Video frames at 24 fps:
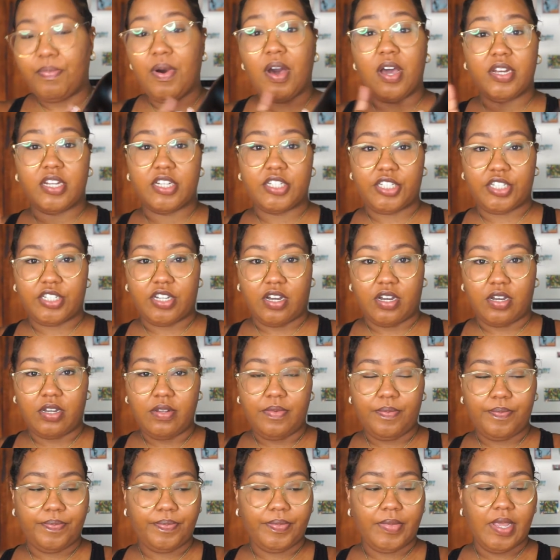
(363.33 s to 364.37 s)
Punisher.
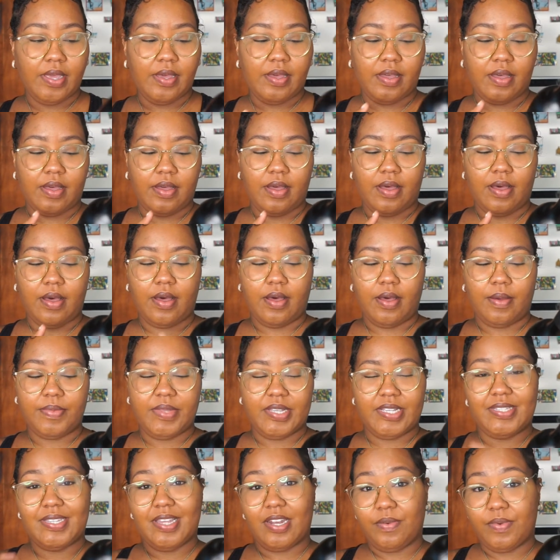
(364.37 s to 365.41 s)
They
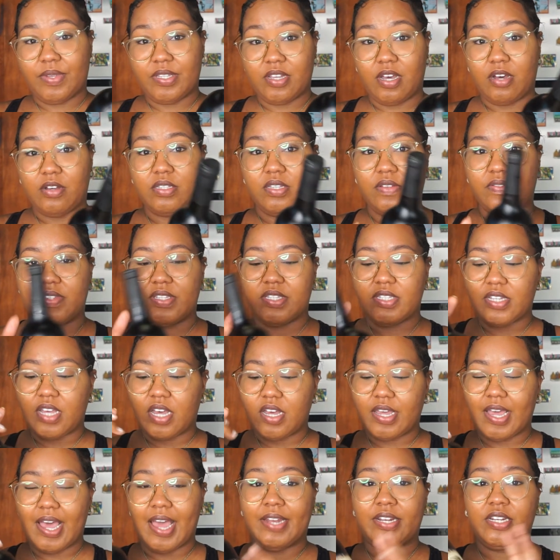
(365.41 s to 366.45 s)
said it was out of
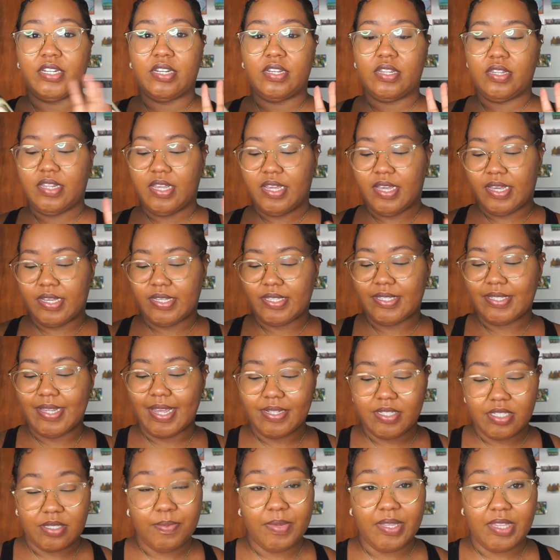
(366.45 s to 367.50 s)
stock, and they
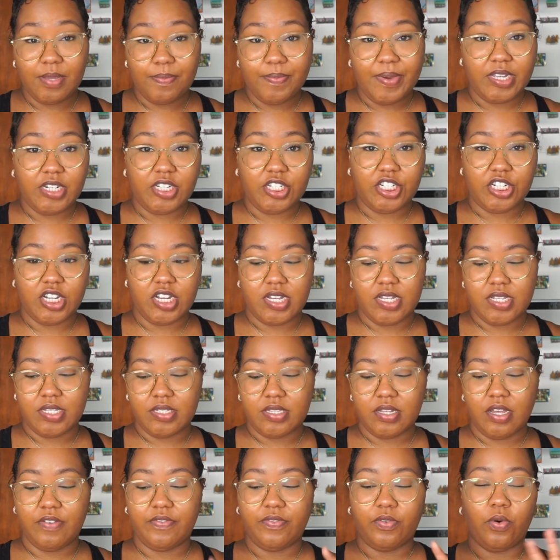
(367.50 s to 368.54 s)
sent me the pictures
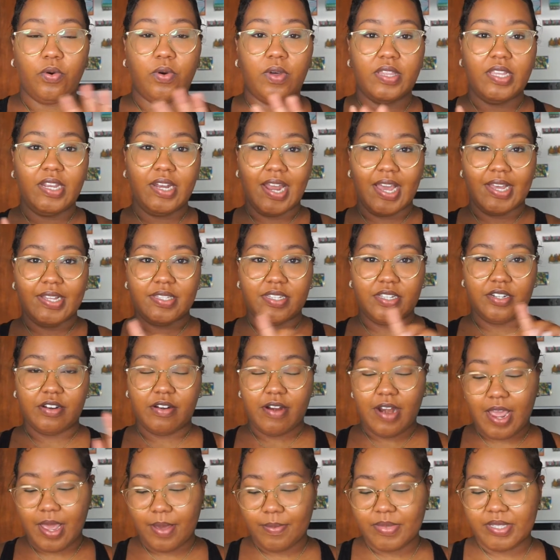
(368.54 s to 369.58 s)
of all the 19
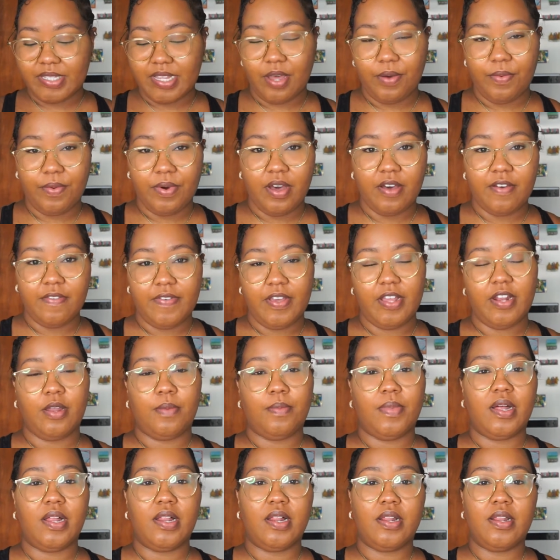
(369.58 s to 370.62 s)
Crimes that were
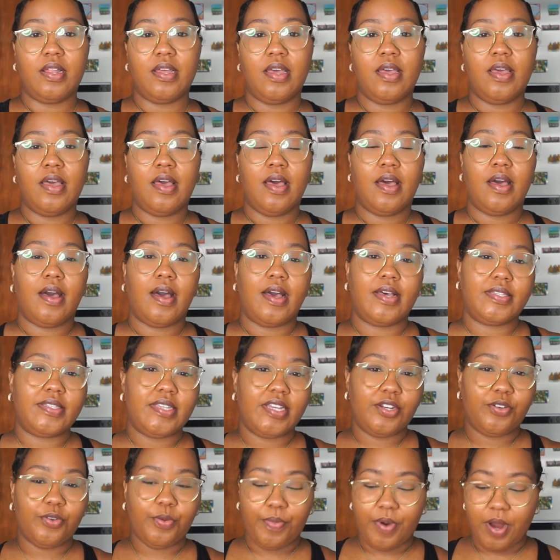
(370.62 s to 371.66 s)
available. I
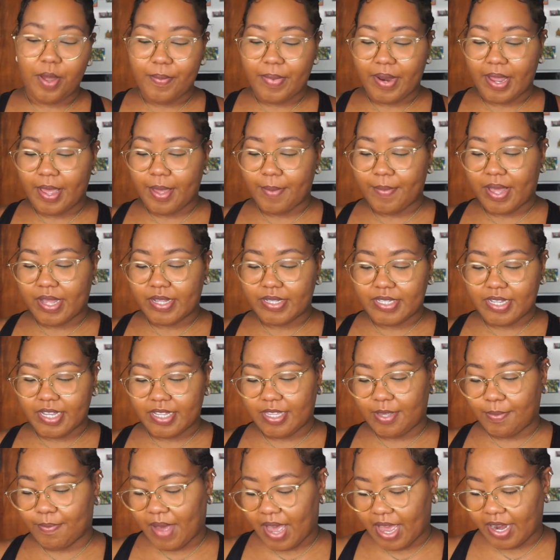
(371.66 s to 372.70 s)
said no problem, I'll take
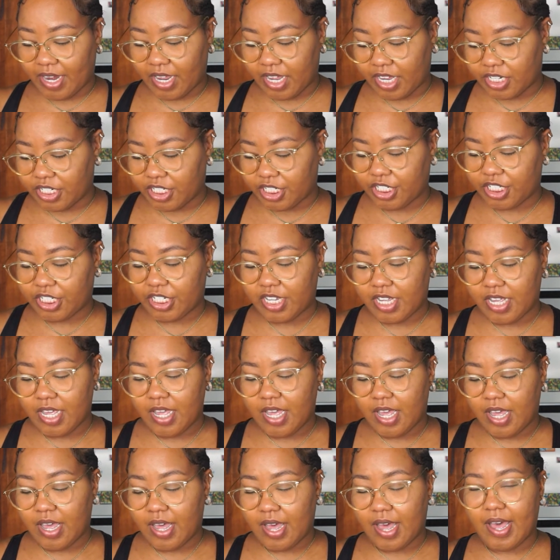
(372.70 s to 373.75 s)
the Banished.
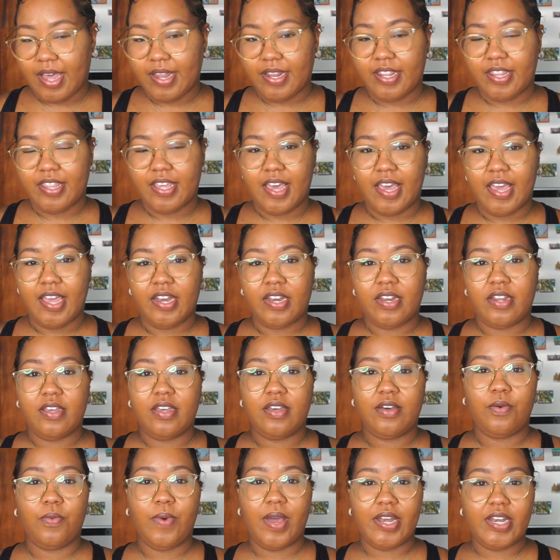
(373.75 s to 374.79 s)
And then
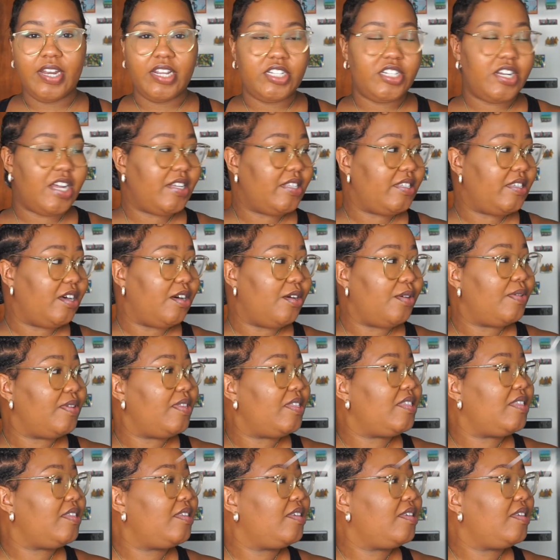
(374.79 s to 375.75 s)
when they checked out,